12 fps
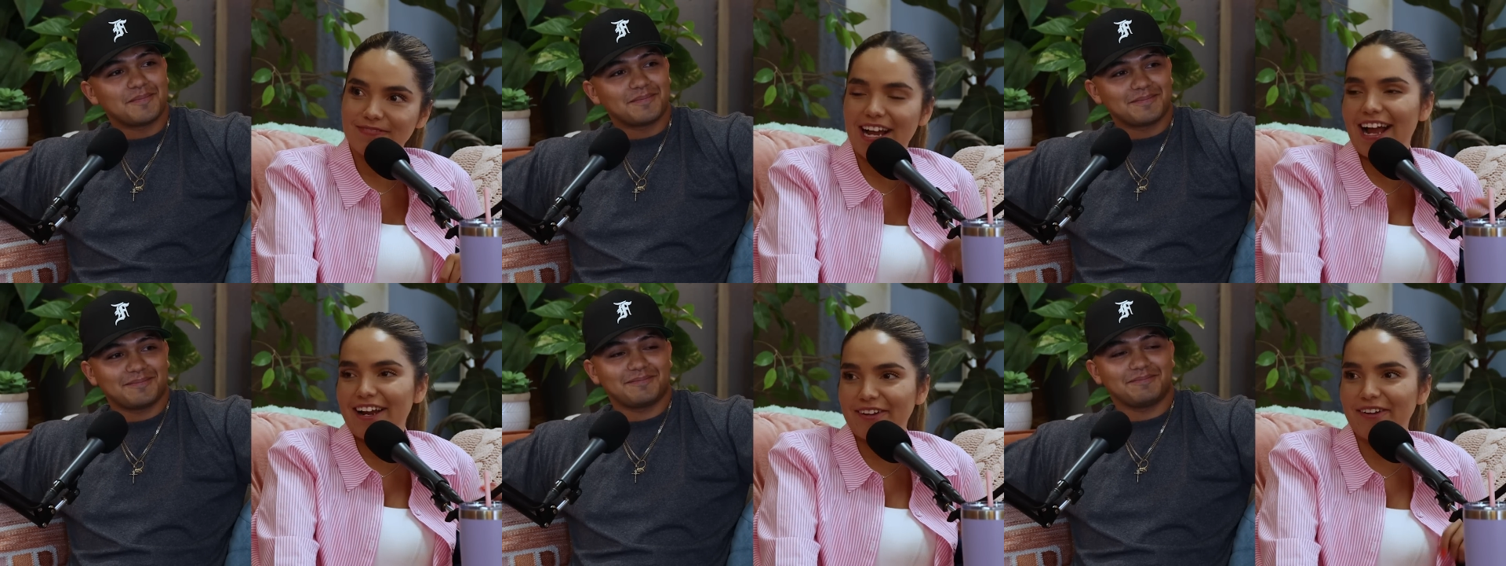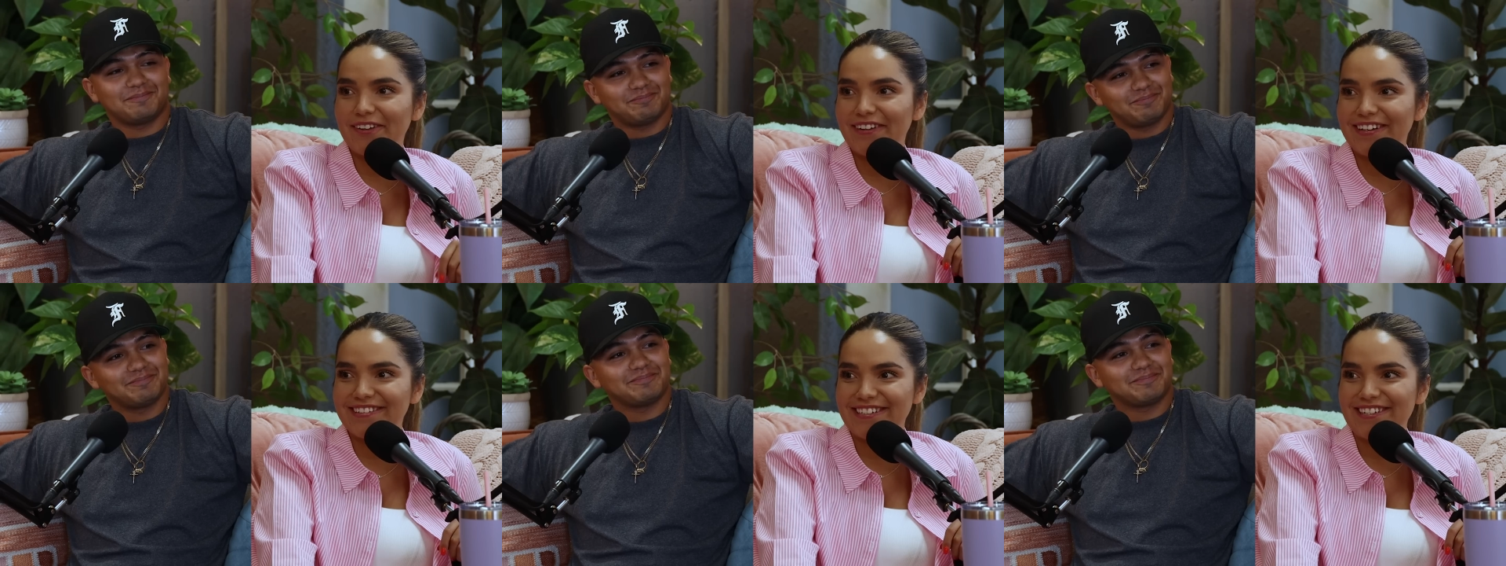Speaker 1: I had to call you
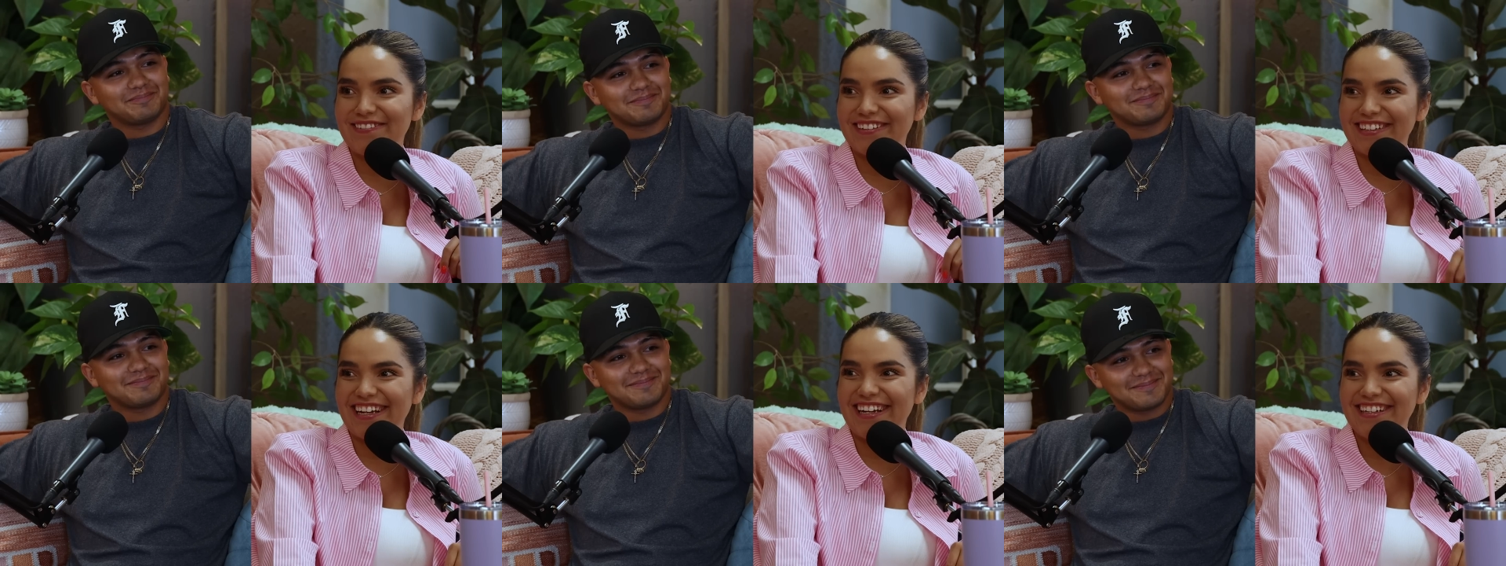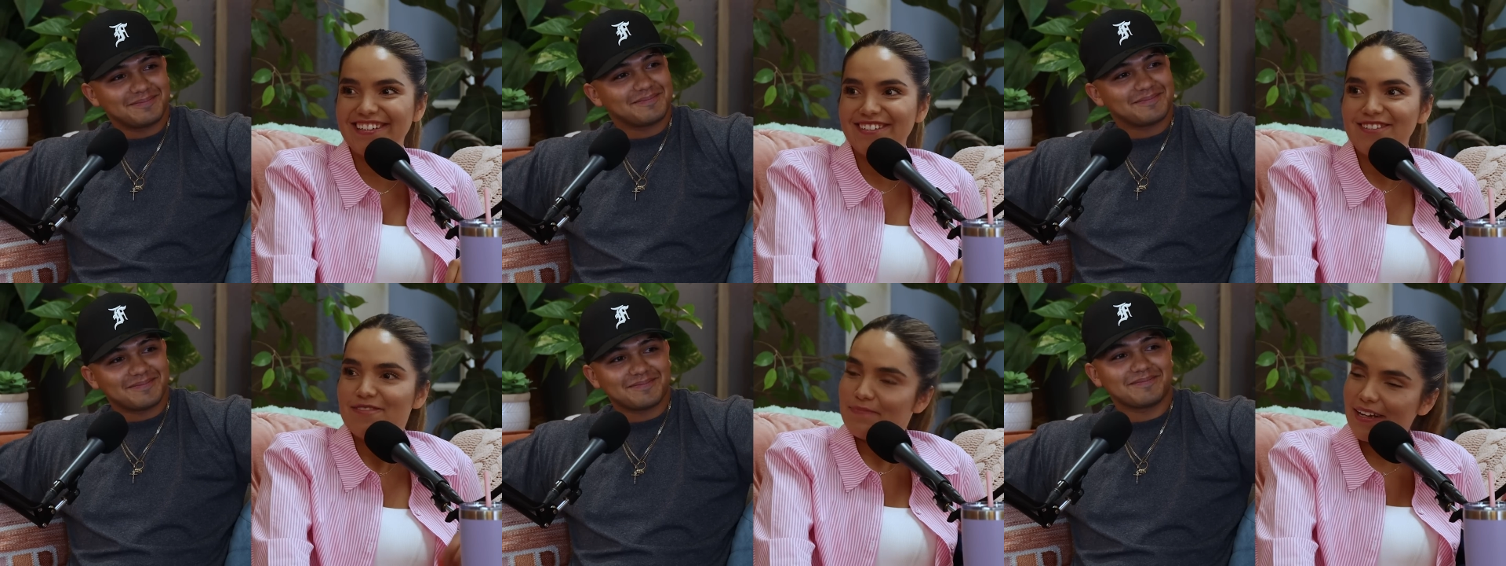out. Sorry about that.
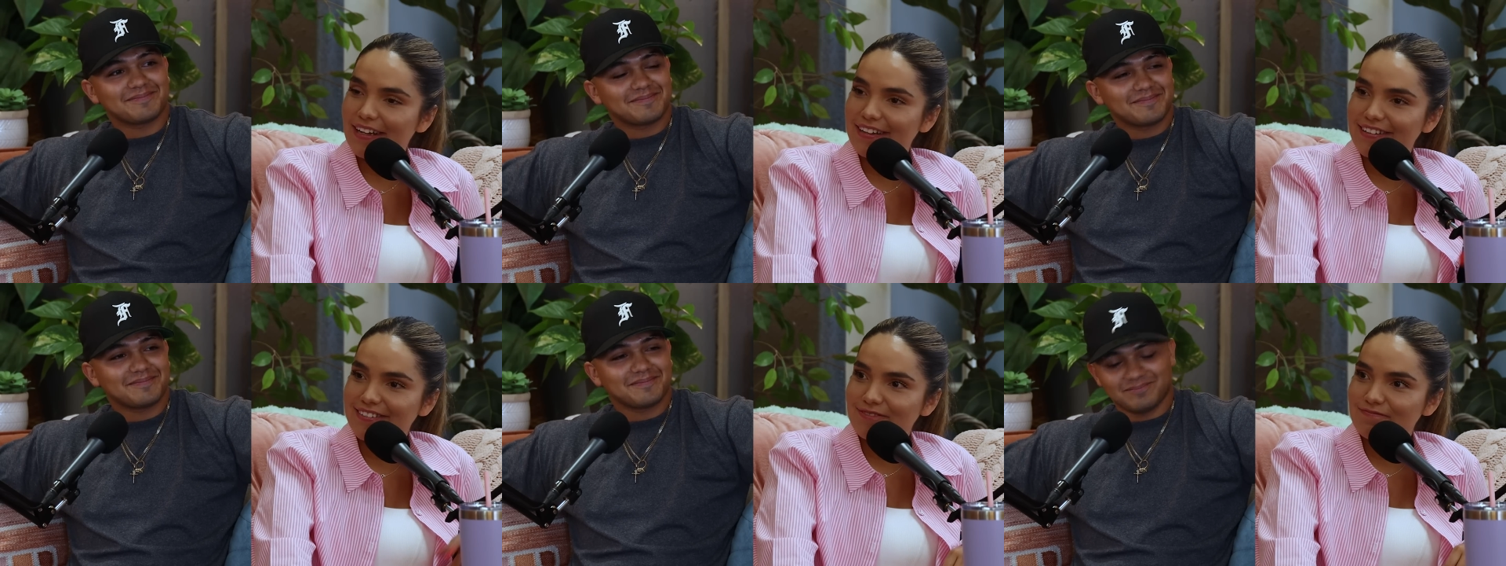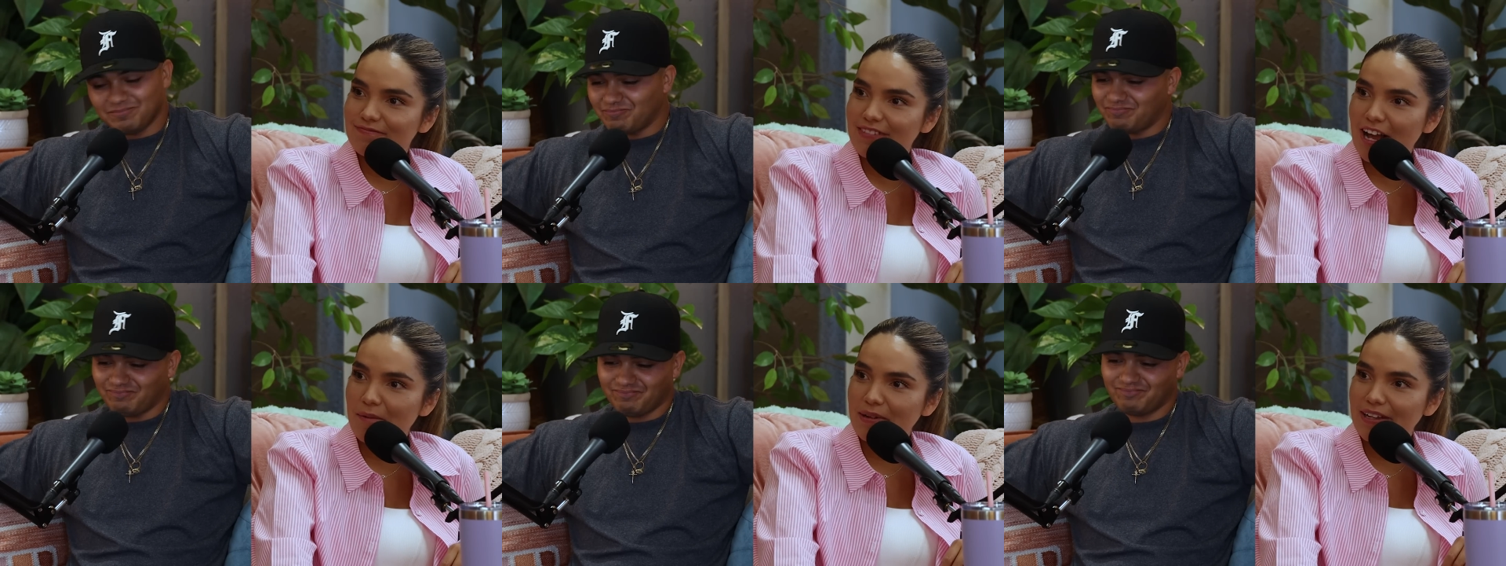But
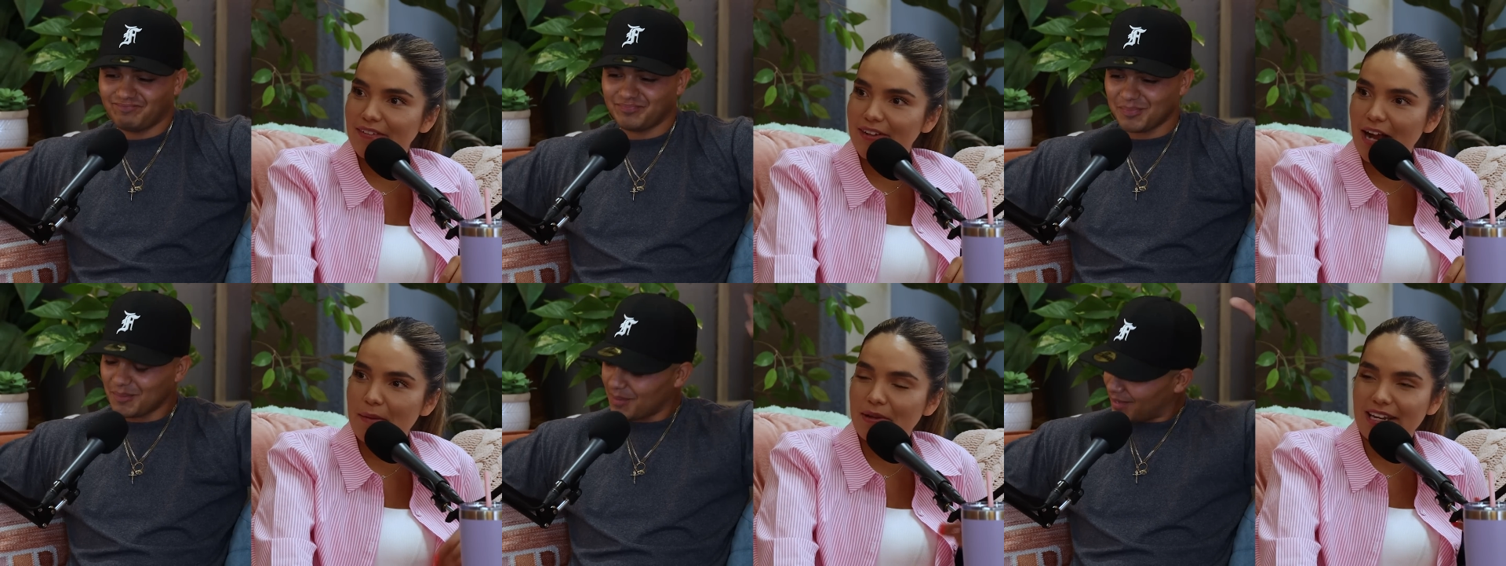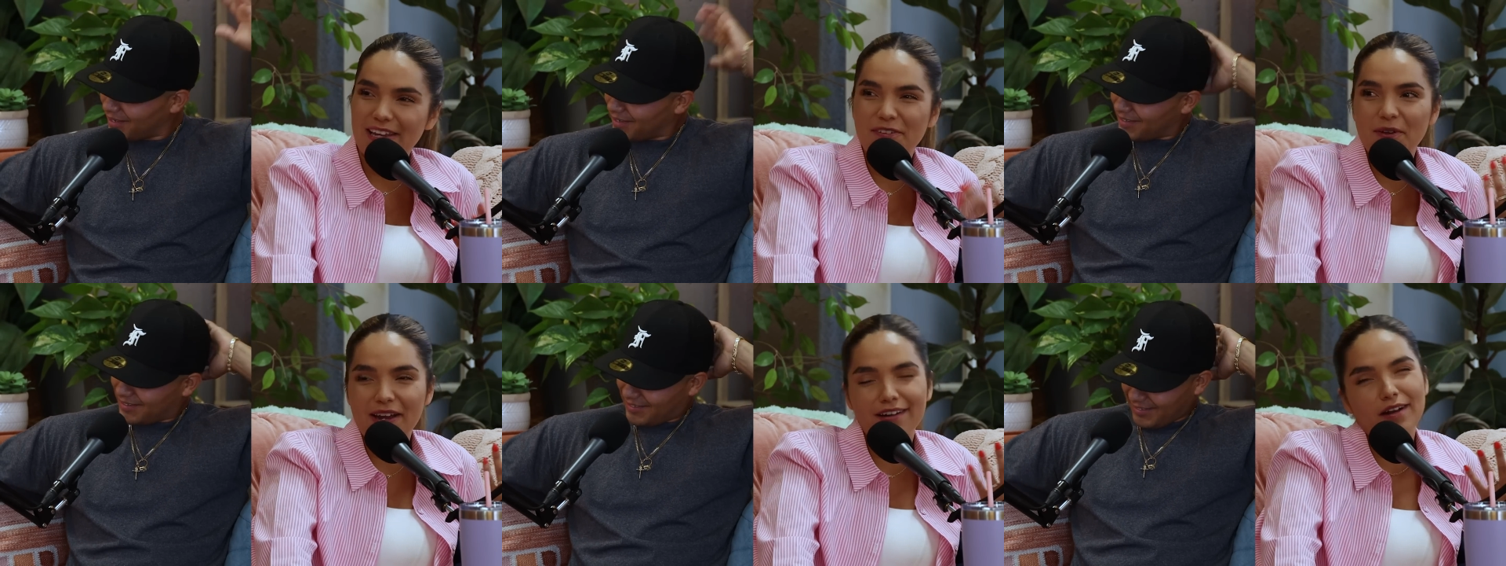how many other? I mean,
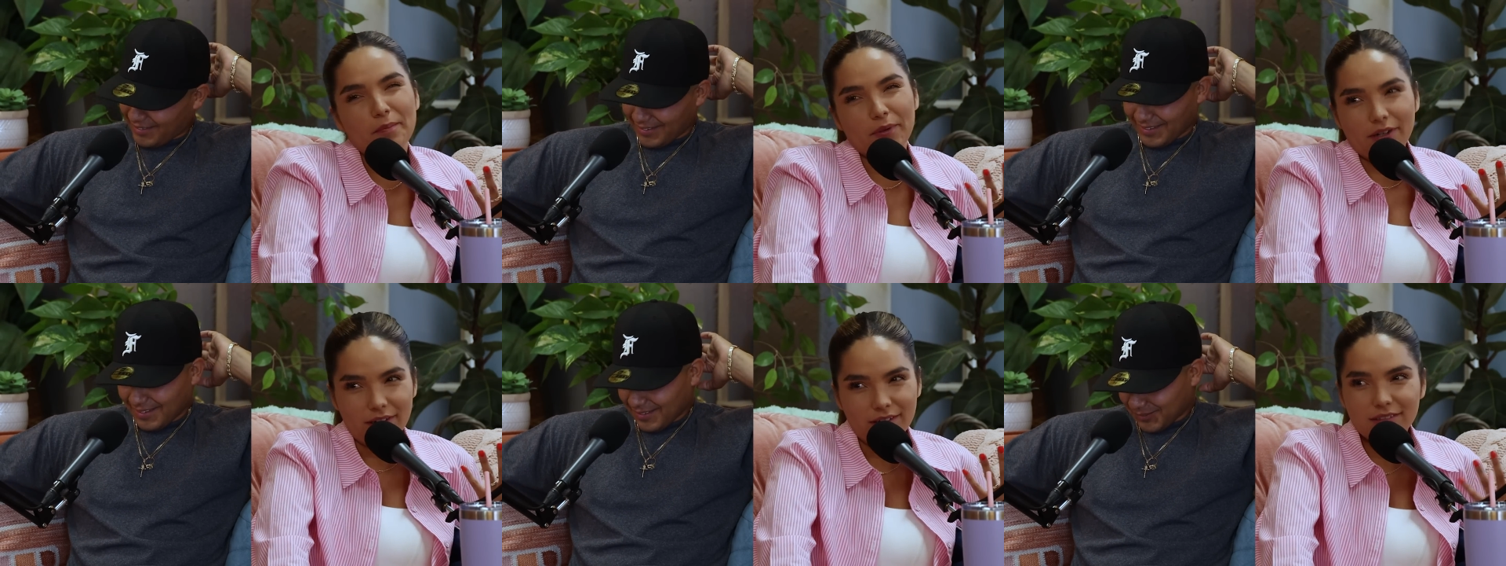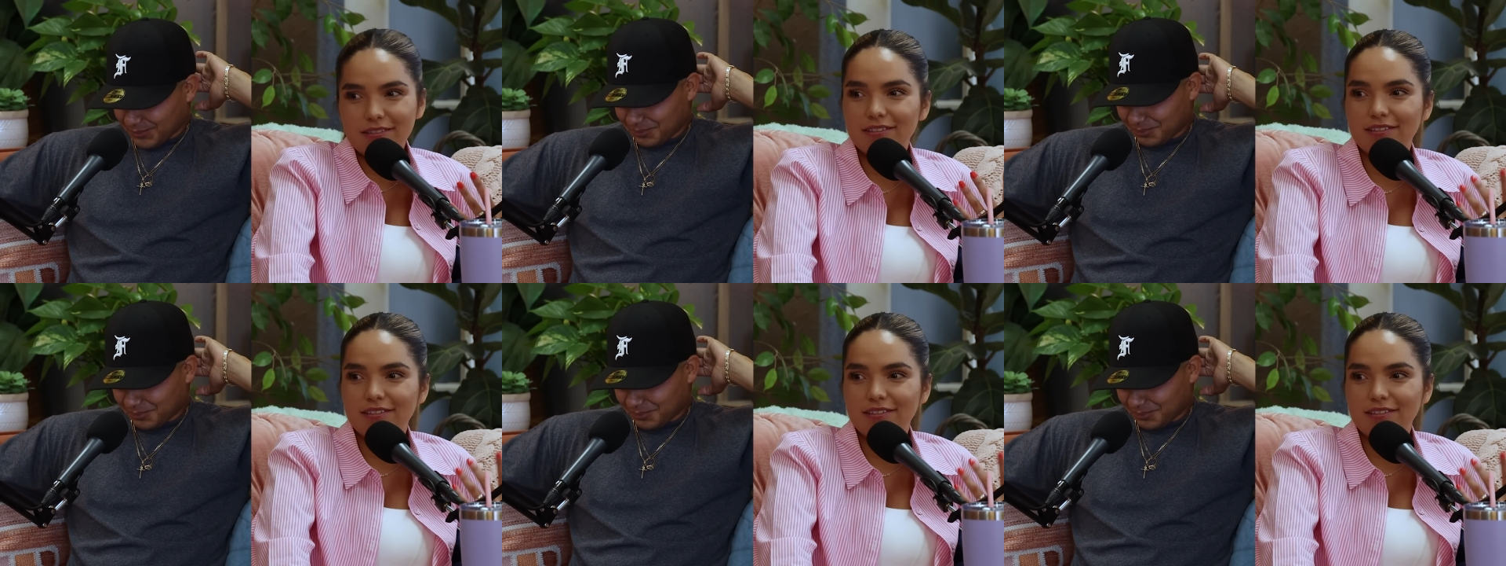if you had a number.